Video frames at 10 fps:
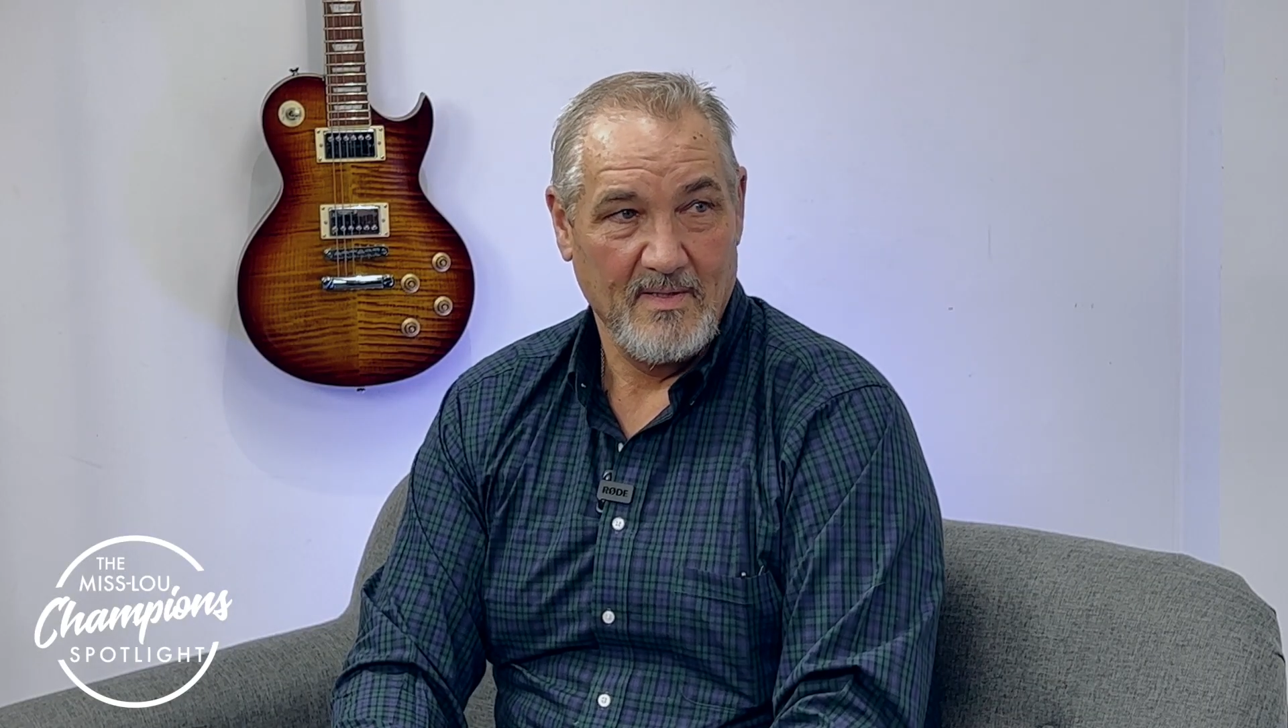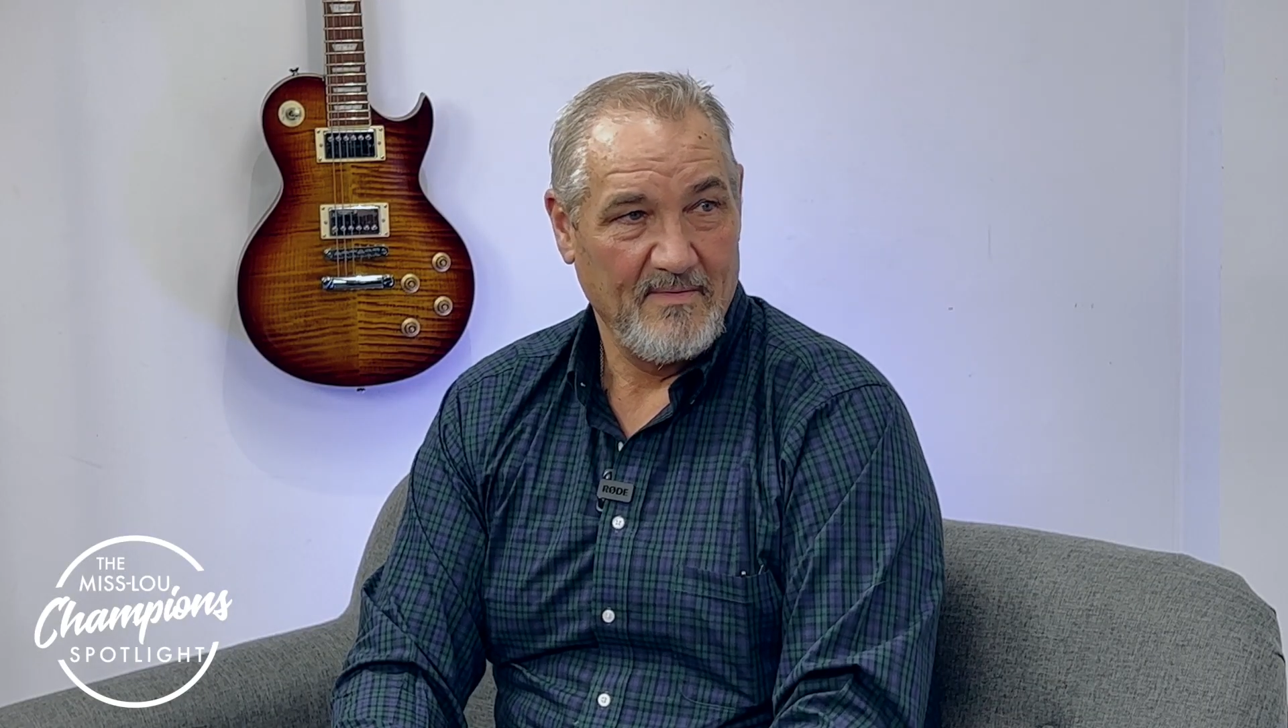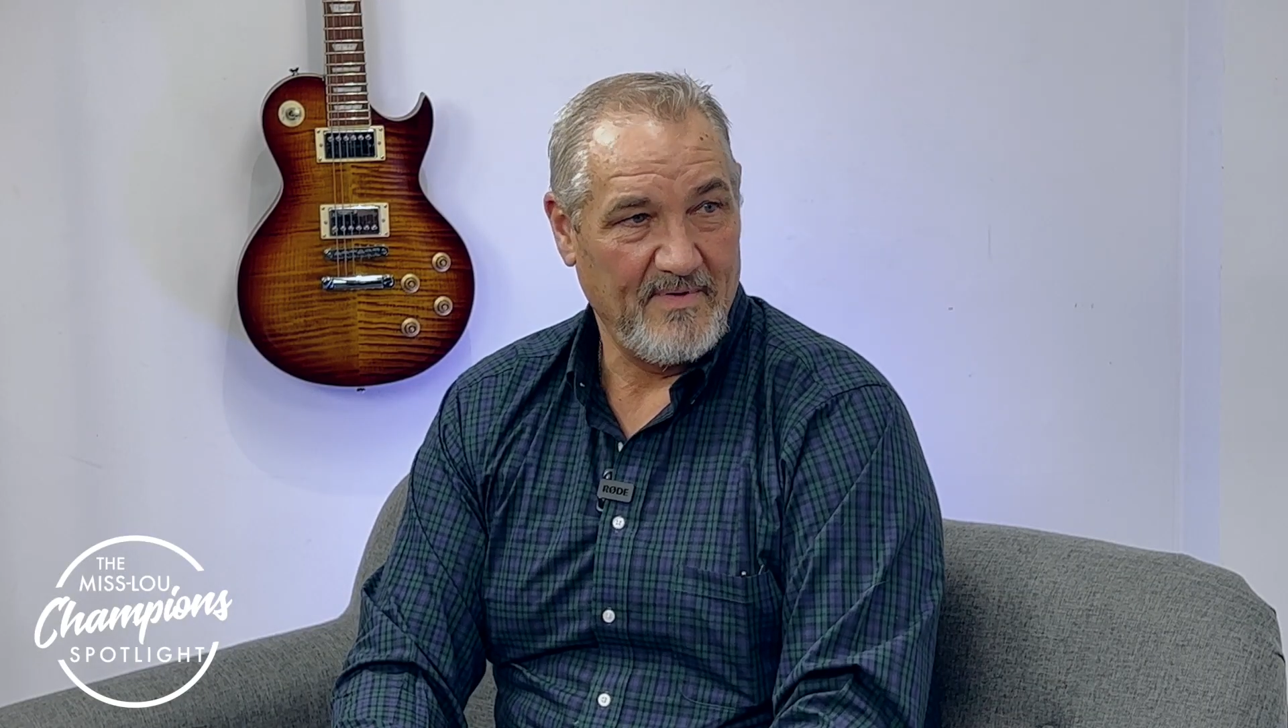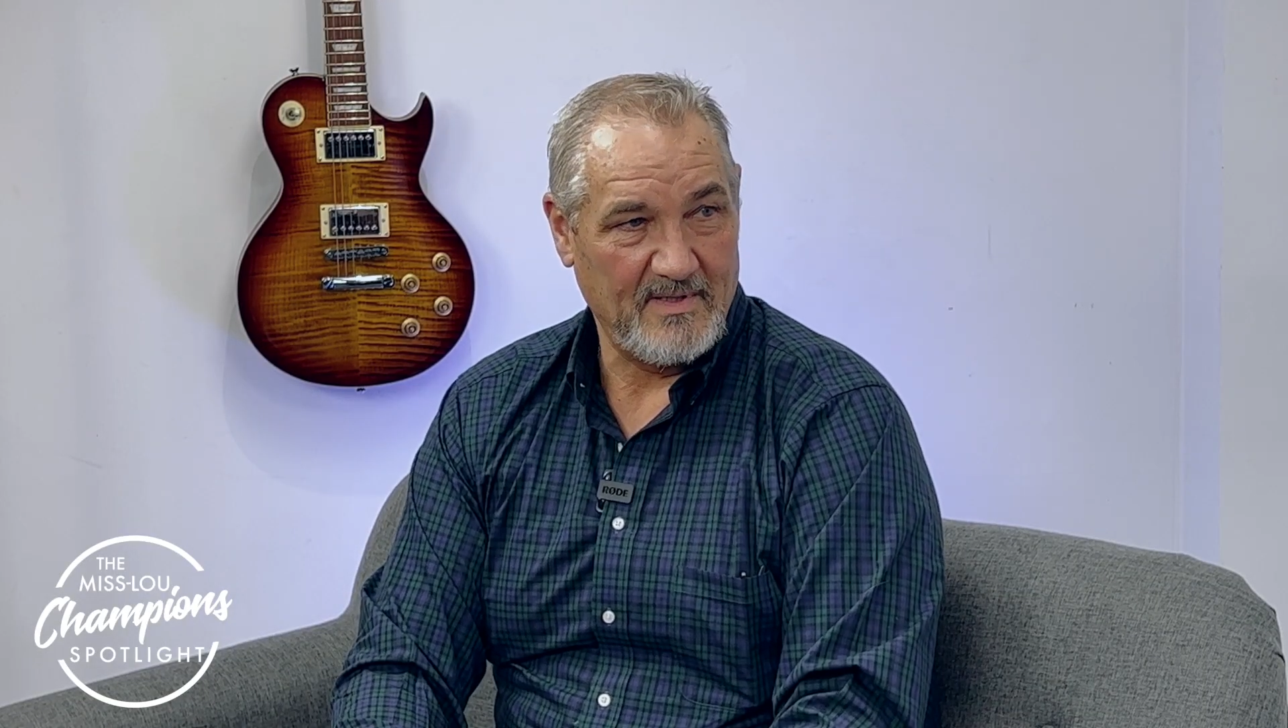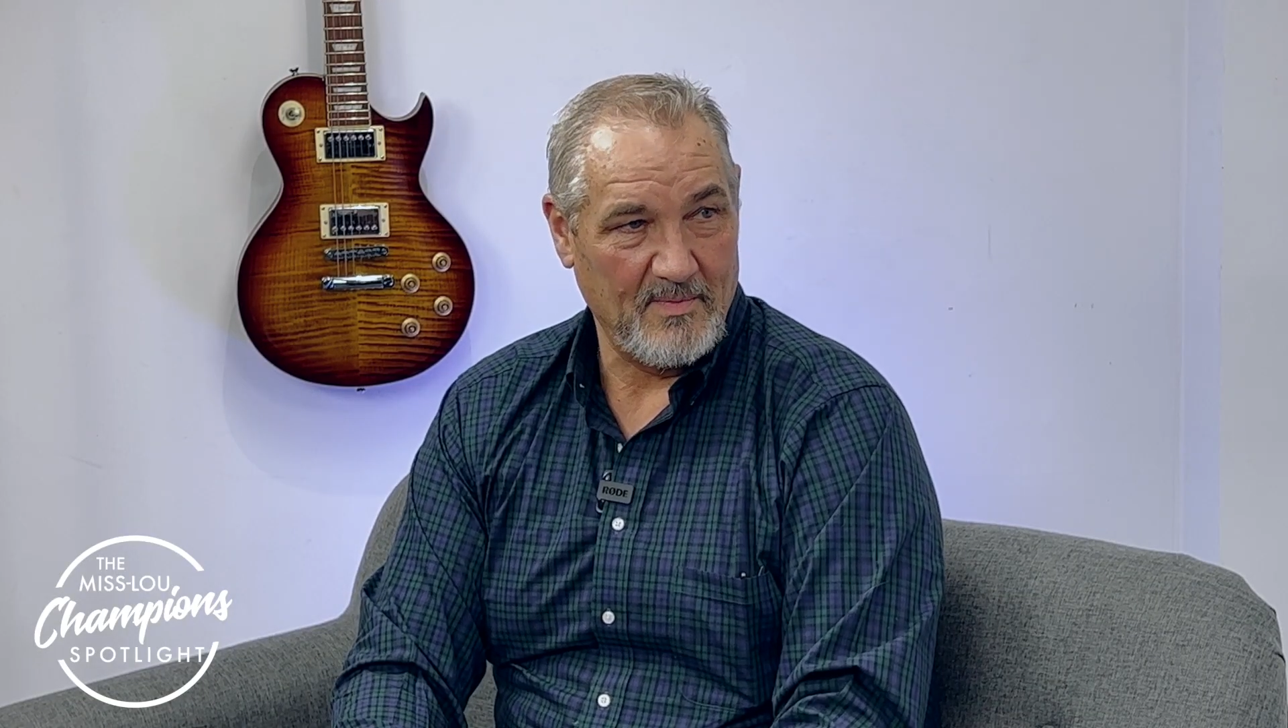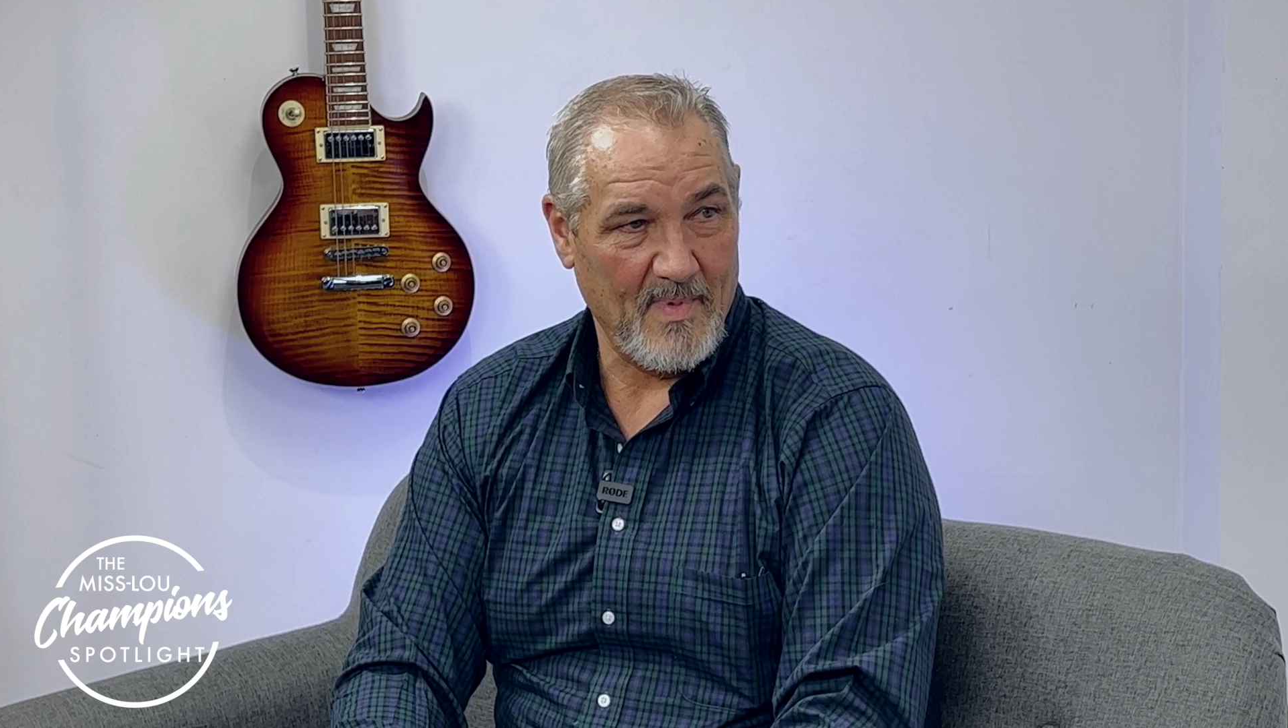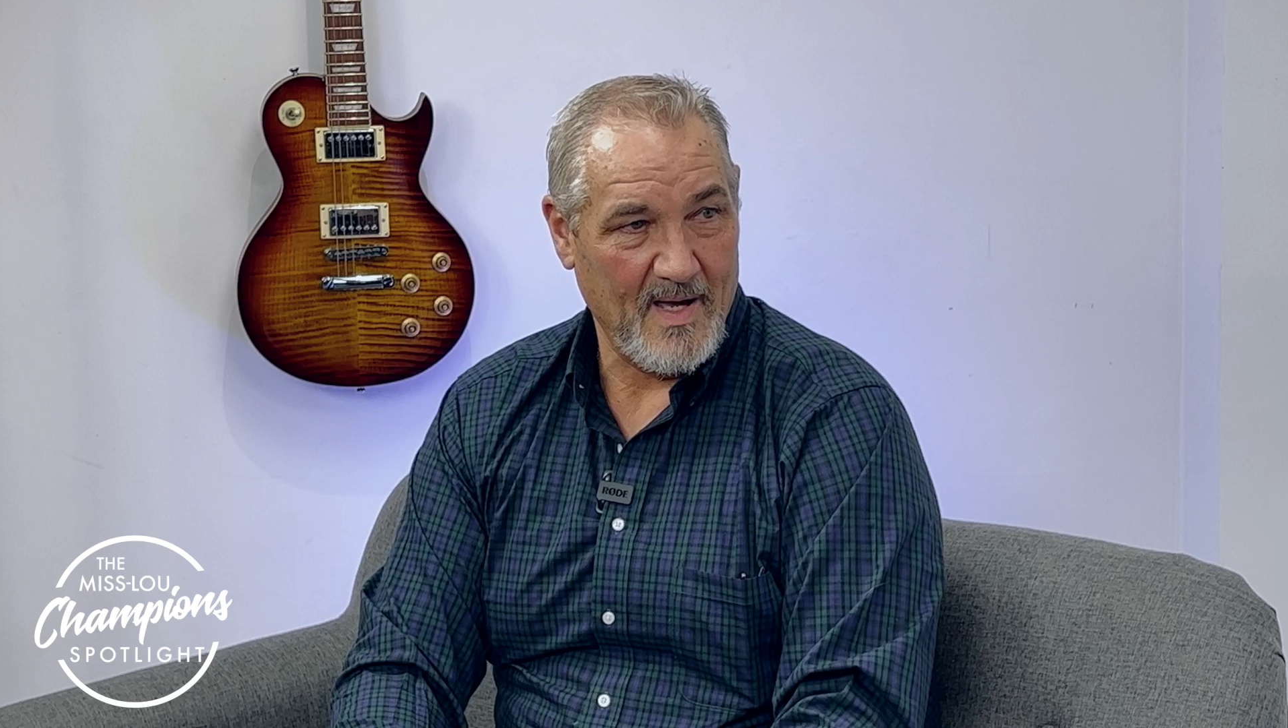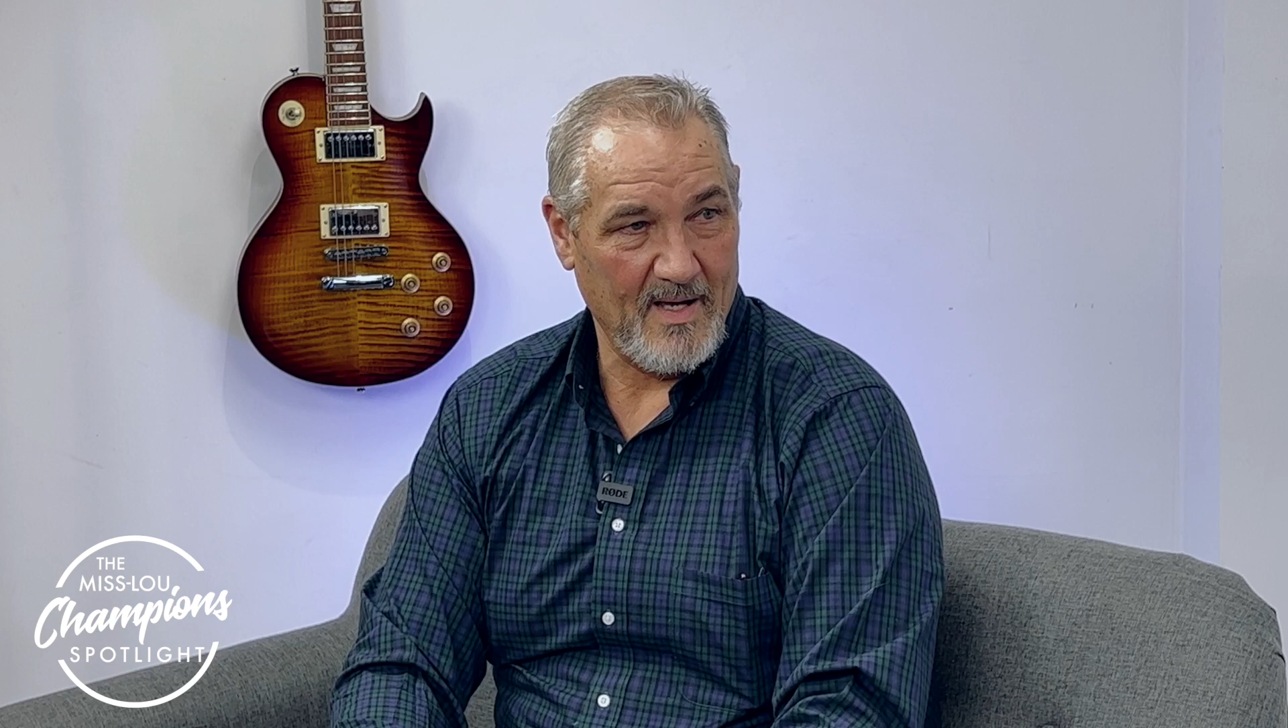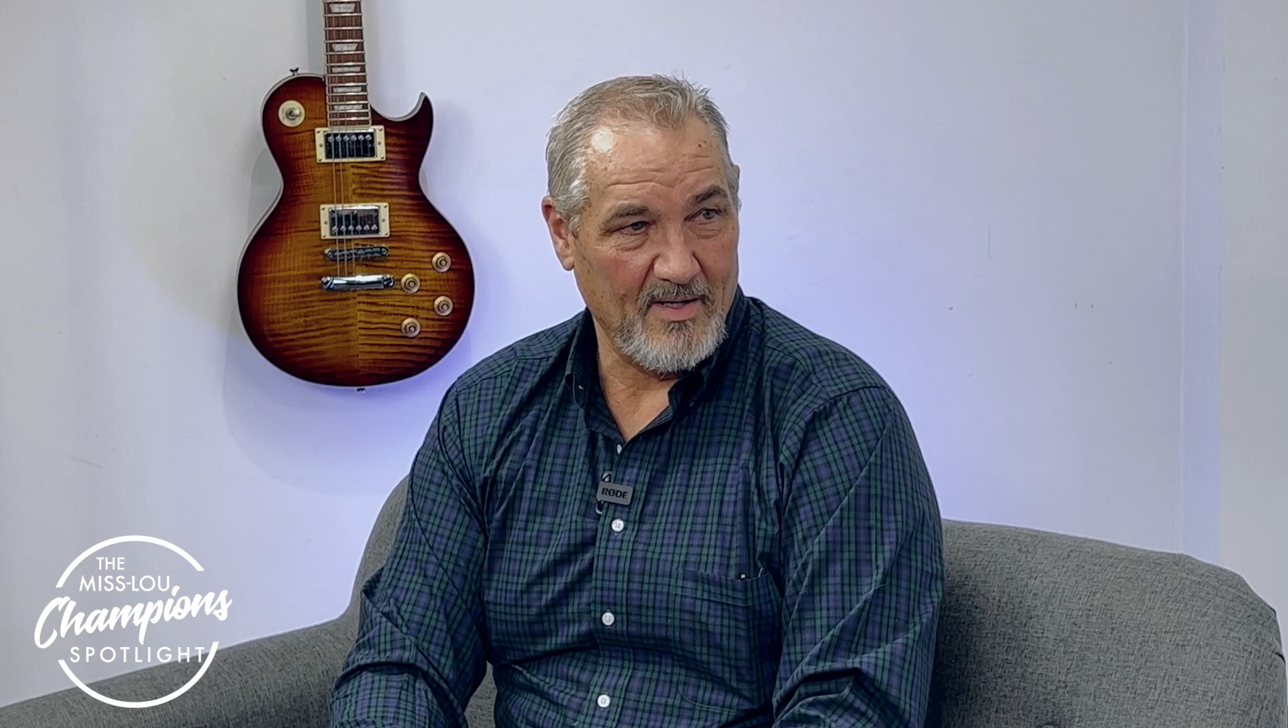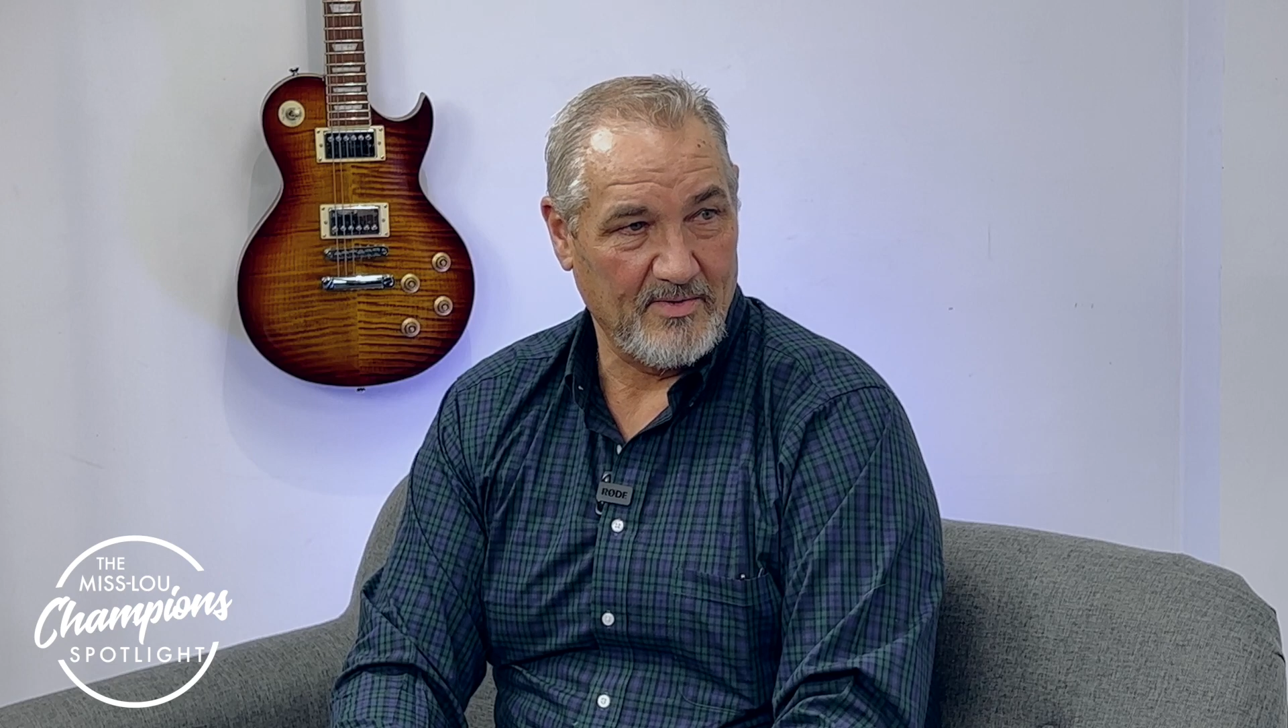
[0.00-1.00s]
50
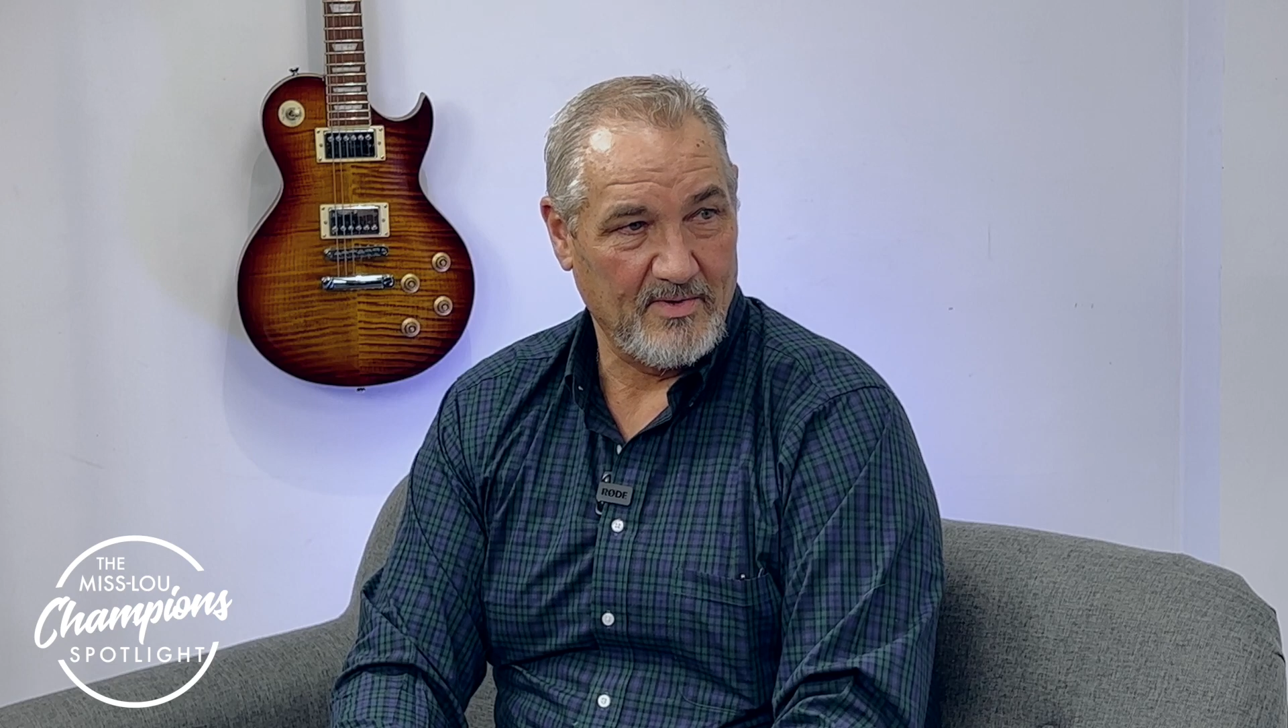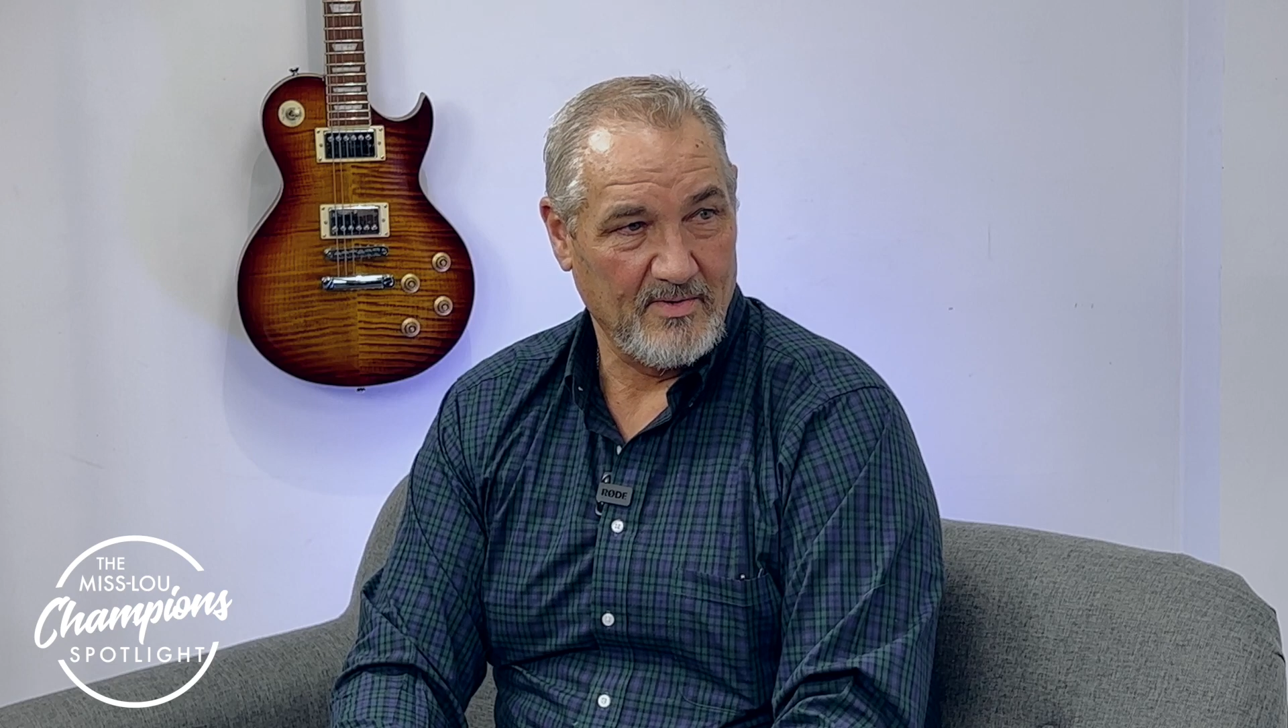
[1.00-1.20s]
miles